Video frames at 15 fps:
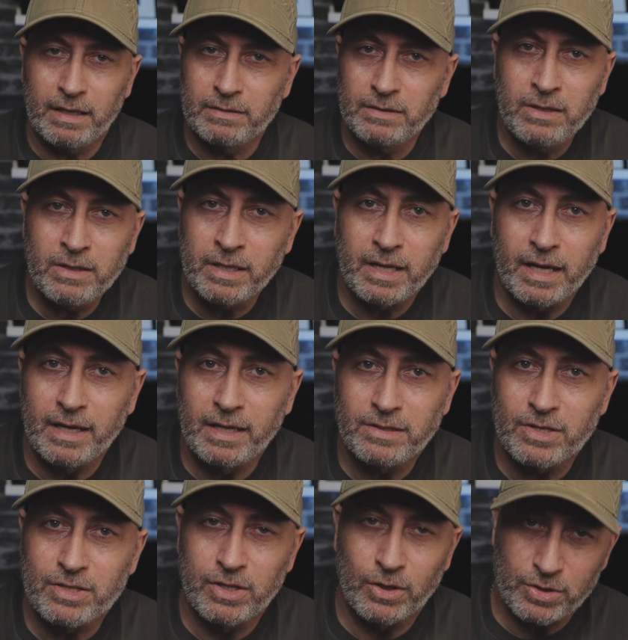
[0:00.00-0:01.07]
Look at it, it
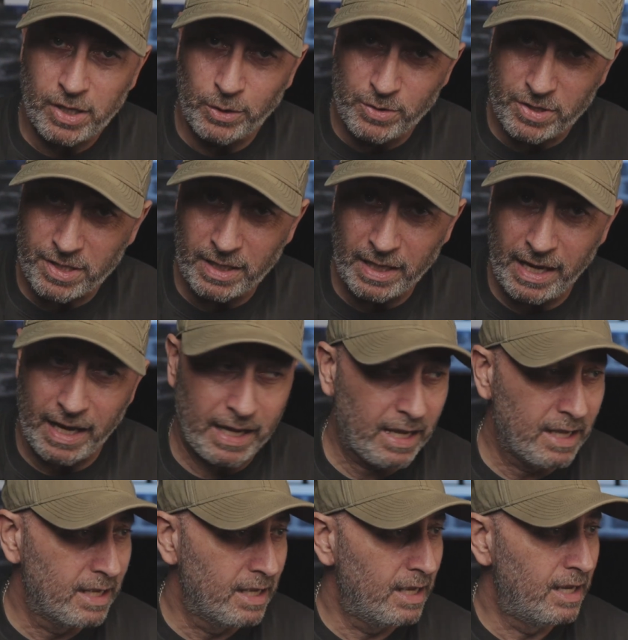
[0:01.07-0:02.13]
just looks so slick.
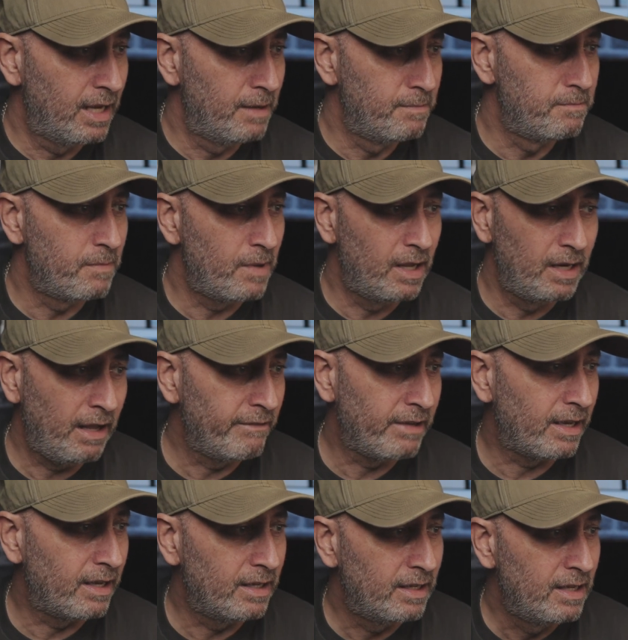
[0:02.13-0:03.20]
I love
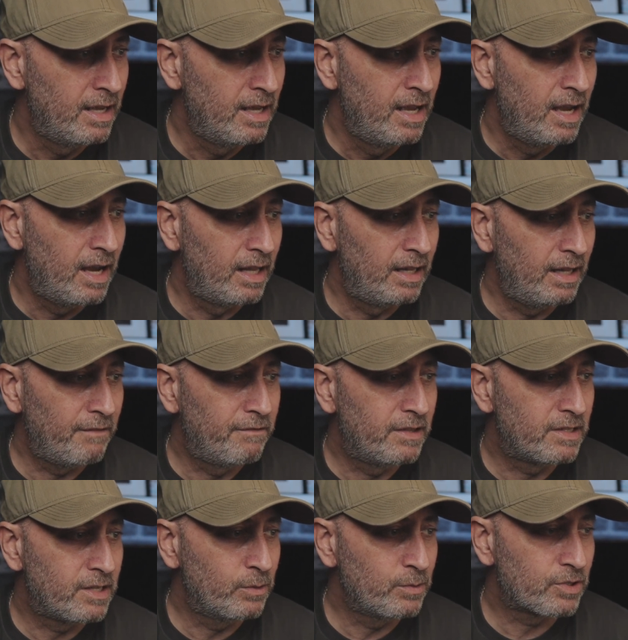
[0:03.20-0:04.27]
it. I love the
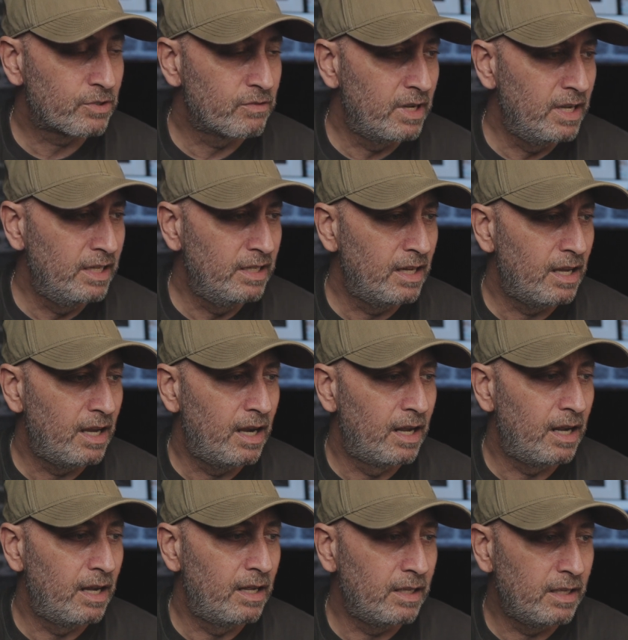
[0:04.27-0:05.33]
tilt screen.
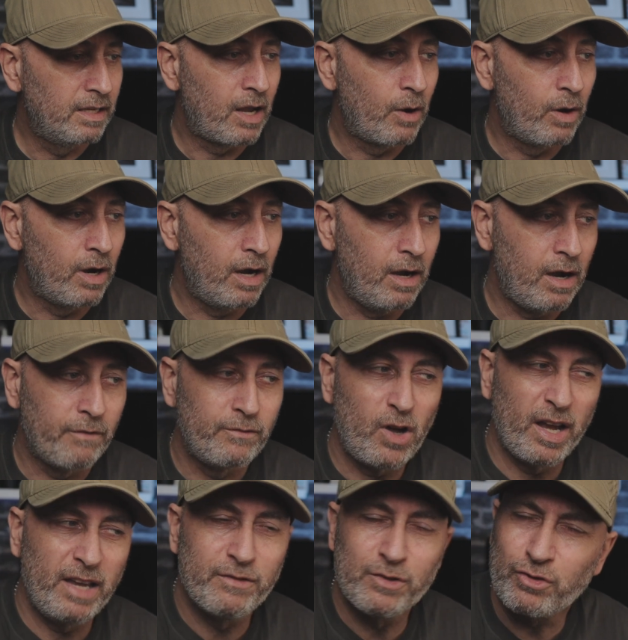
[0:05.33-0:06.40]
You know, I've
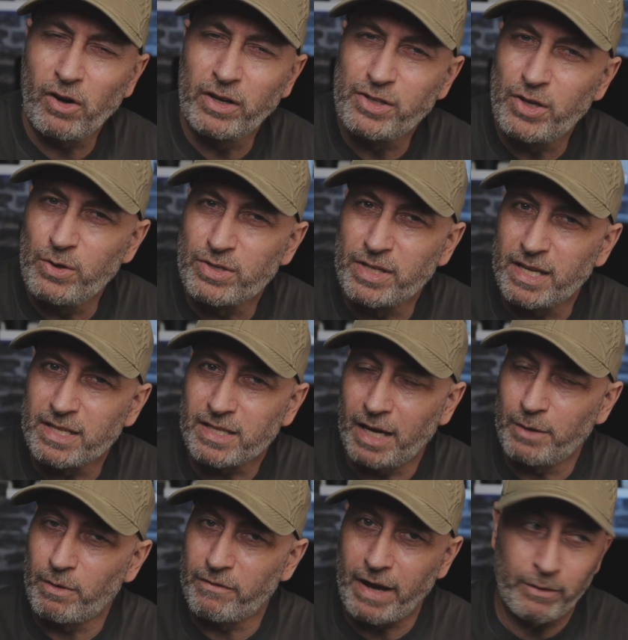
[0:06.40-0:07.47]
not even tried using it,
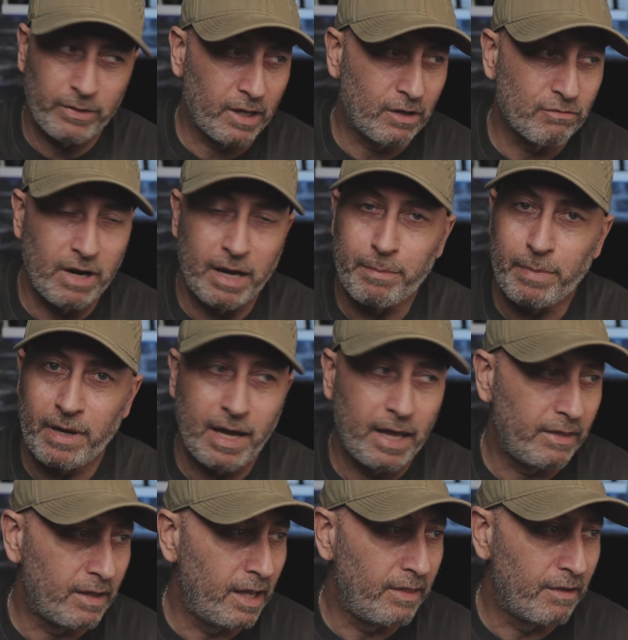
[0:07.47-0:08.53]
say, without the grip
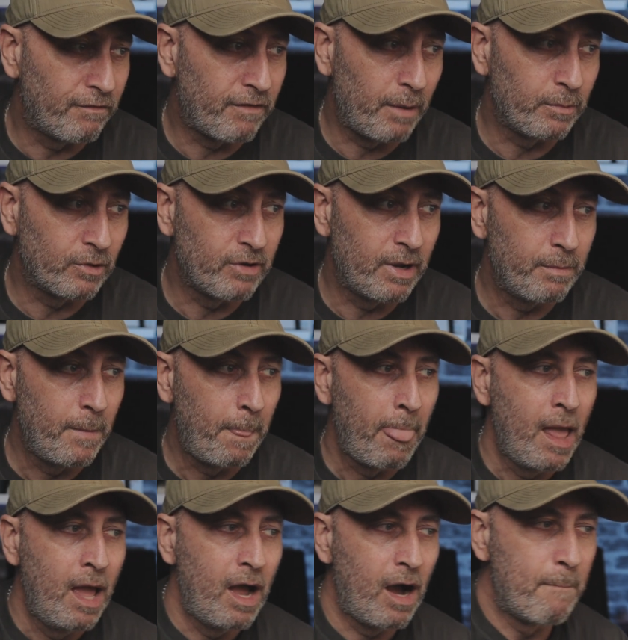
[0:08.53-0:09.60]
and the thumb grip.
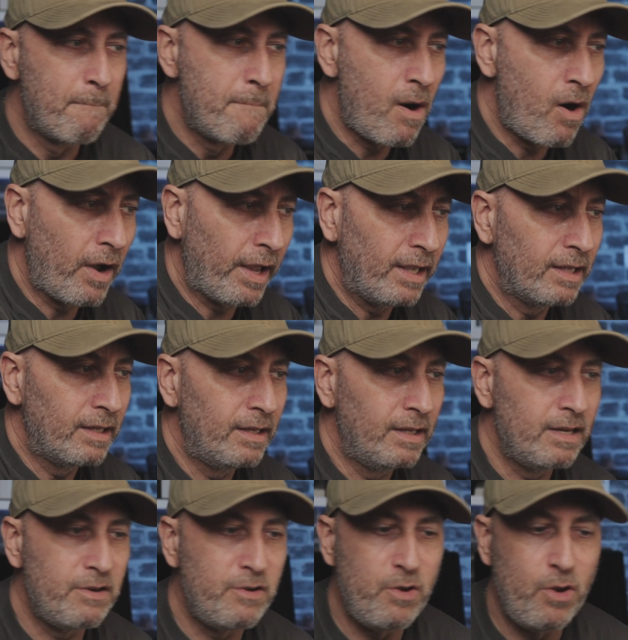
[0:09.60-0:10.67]
I might
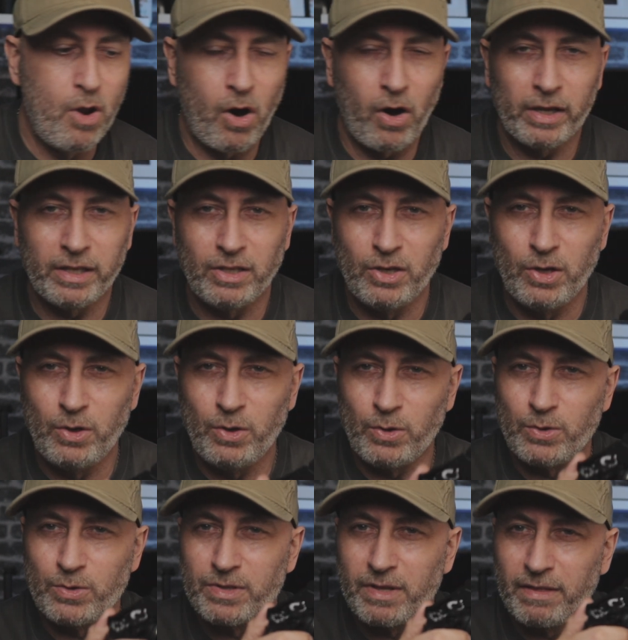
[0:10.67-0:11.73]
not
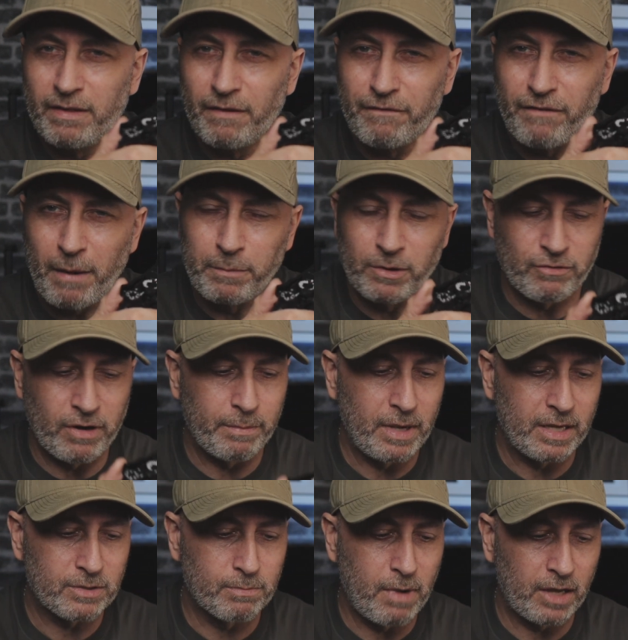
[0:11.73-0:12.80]
use the thumb grip
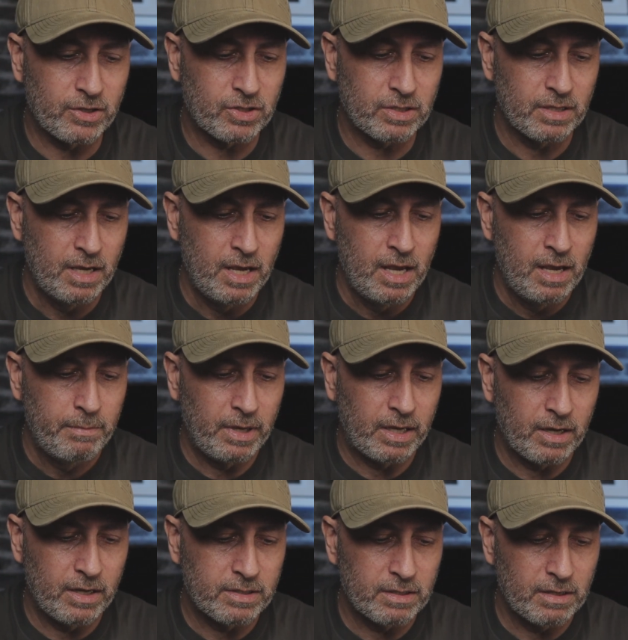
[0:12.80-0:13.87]
as much,
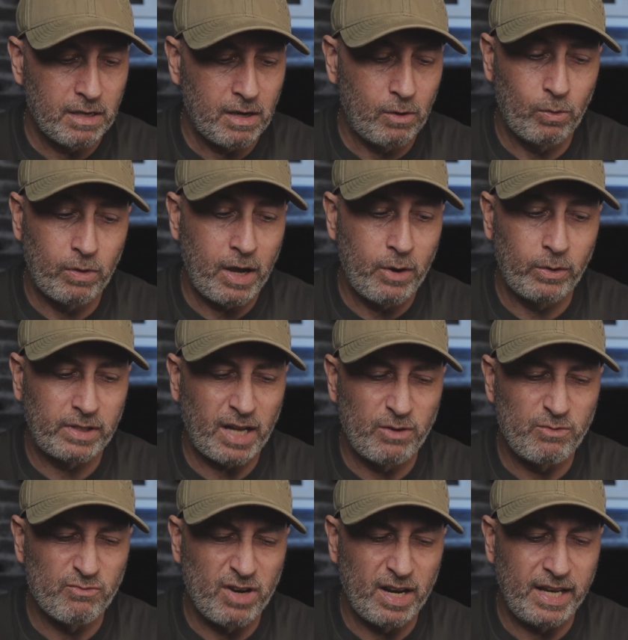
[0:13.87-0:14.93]
because although I
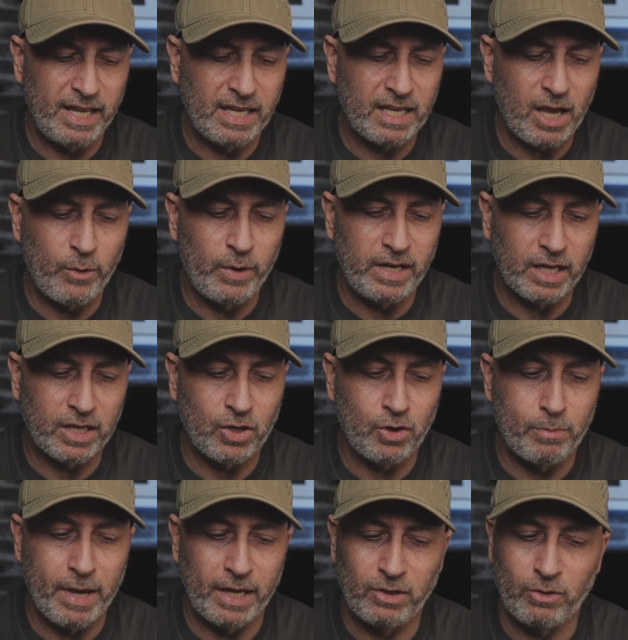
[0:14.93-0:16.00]
don't really go in the Q
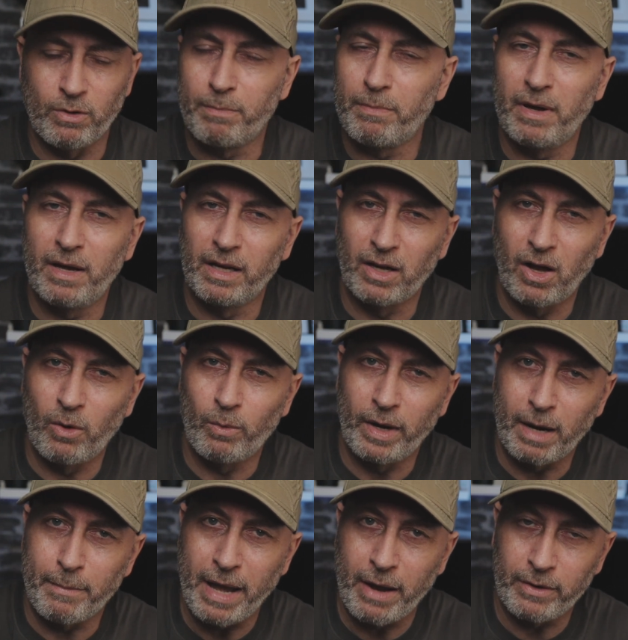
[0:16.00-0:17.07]
menu a lot when
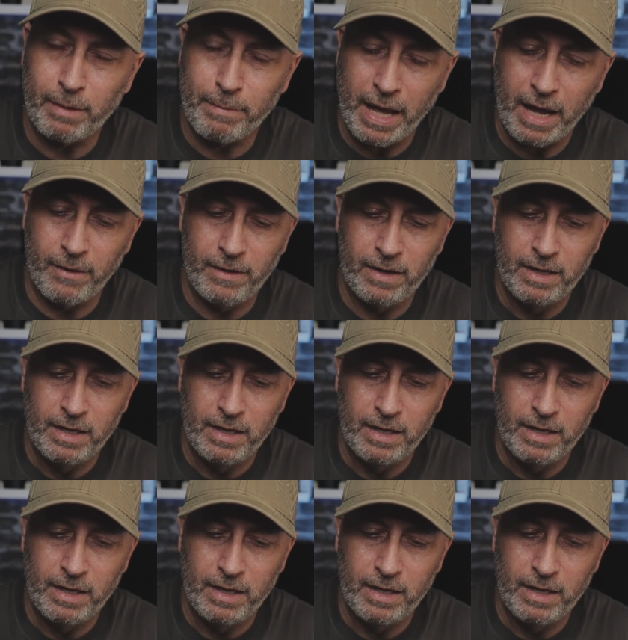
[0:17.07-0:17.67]
I'm out and about,